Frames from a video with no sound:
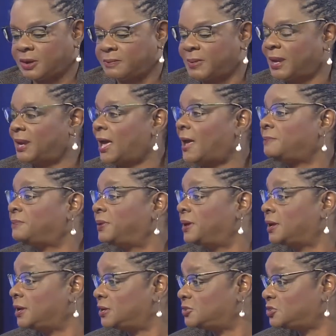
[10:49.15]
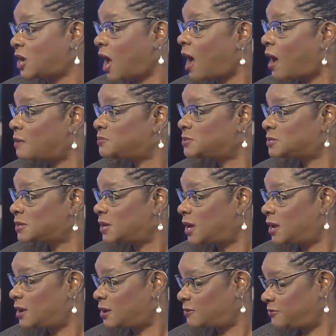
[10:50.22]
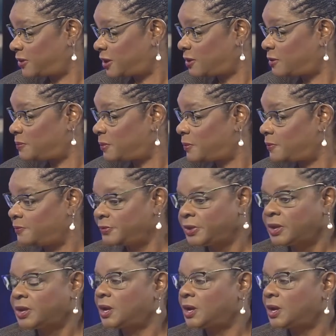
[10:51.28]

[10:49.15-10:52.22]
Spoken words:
There may not be any jobs available